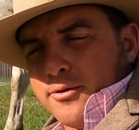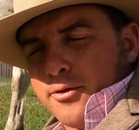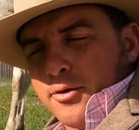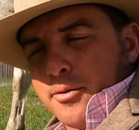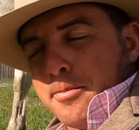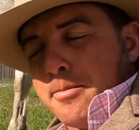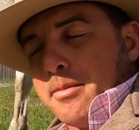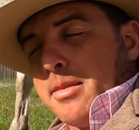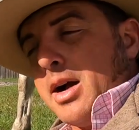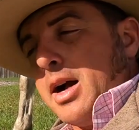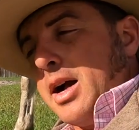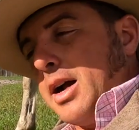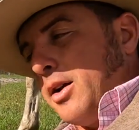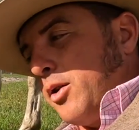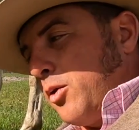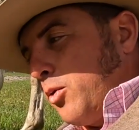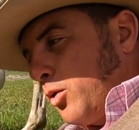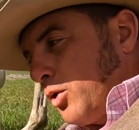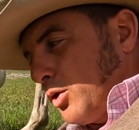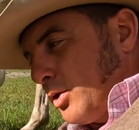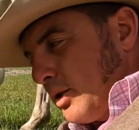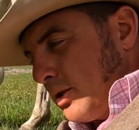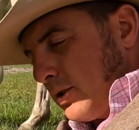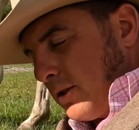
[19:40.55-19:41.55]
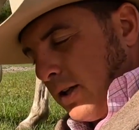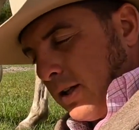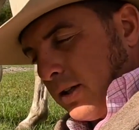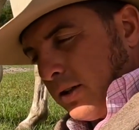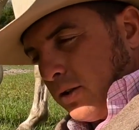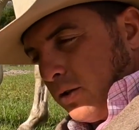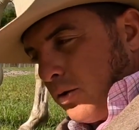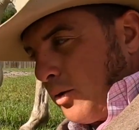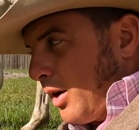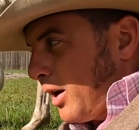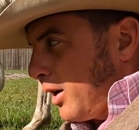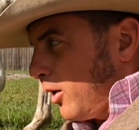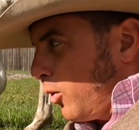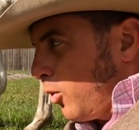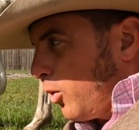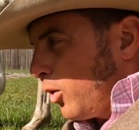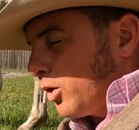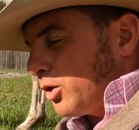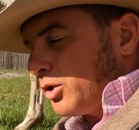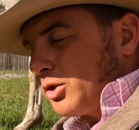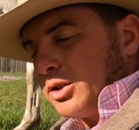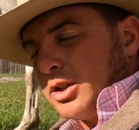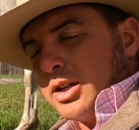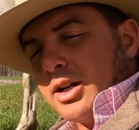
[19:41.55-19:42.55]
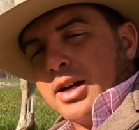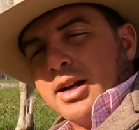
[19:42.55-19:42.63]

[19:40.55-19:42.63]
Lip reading: for my horses like the gray horse,